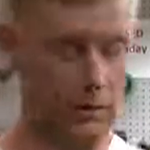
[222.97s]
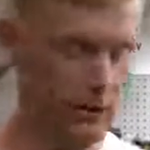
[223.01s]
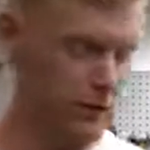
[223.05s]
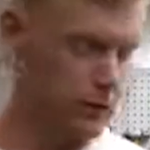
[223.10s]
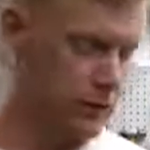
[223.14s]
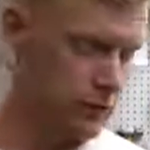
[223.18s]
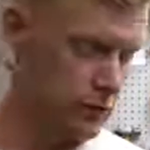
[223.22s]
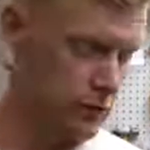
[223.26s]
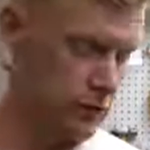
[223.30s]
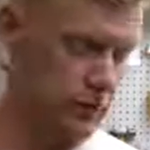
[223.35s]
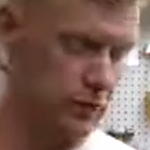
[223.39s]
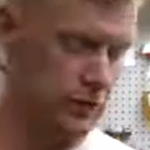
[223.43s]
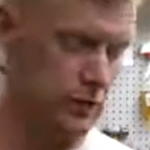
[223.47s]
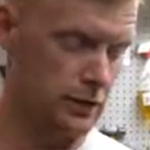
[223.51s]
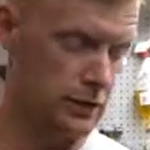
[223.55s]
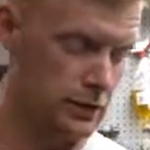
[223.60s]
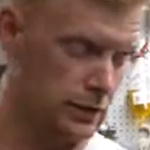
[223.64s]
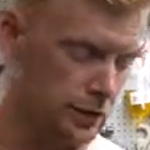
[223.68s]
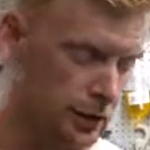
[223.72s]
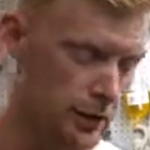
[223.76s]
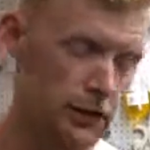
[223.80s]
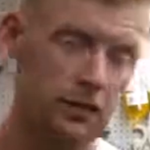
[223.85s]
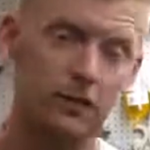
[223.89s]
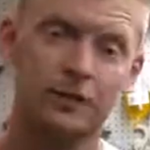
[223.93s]
This is just a
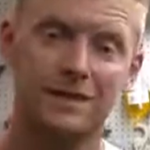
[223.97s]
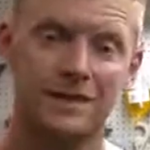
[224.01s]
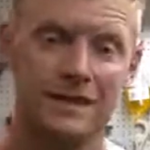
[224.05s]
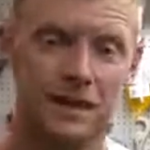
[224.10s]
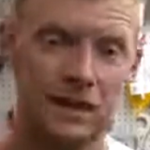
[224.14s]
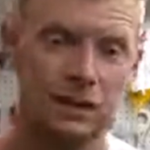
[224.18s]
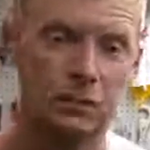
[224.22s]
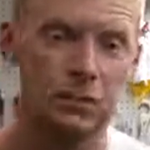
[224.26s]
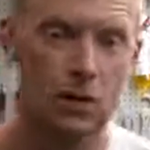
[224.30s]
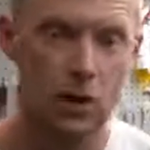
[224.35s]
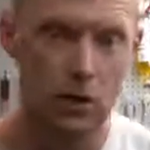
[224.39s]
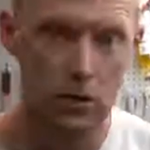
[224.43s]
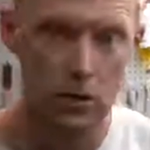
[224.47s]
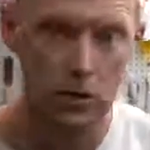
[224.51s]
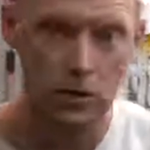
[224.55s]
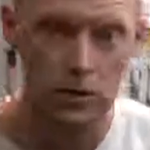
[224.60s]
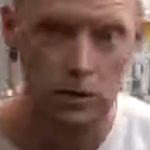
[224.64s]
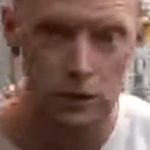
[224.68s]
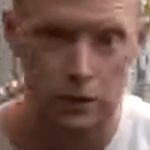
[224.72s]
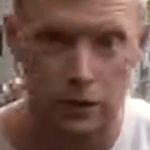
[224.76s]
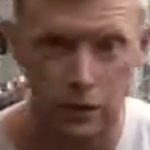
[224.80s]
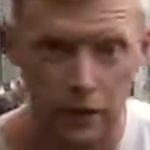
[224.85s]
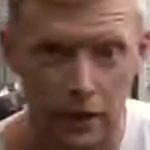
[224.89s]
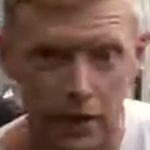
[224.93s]
single C model,
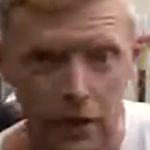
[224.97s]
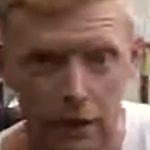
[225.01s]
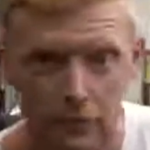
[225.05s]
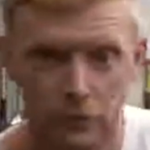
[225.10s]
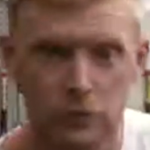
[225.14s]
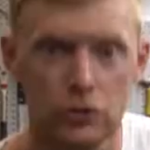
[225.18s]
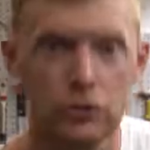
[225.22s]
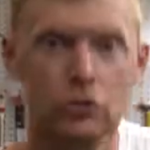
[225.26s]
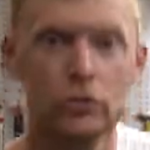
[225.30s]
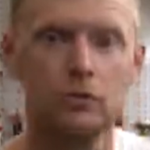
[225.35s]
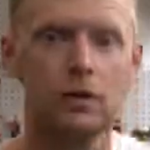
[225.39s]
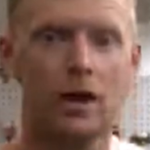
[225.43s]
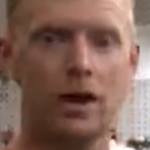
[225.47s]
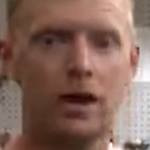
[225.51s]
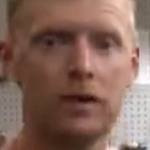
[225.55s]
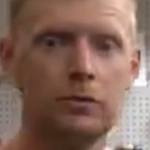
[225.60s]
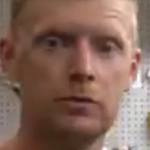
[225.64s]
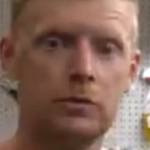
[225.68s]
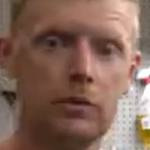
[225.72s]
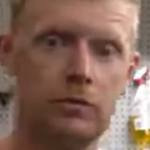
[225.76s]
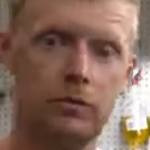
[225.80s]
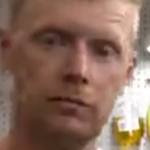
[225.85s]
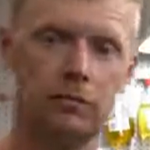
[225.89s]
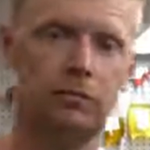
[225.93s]
so they have two
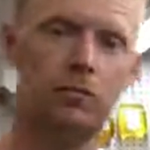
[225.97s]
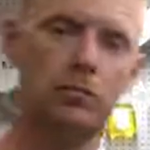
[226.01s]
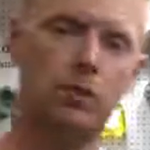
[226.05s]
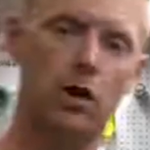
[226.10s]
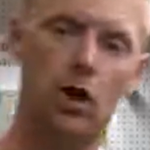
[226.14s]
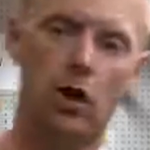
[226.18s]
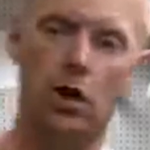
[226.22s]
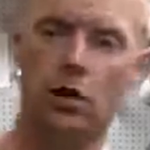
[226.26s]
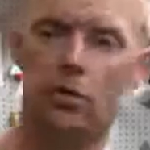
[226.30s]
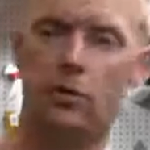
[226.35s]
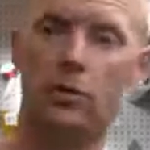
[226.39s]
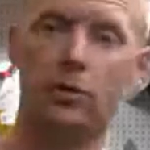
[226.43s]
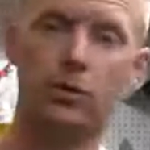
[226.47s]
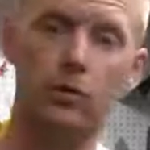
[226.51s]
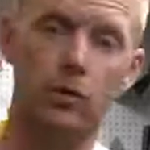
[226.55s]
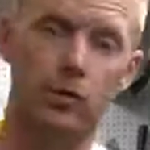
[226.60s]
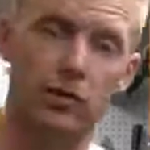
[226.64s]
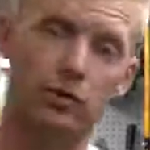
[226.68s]
types of carbon,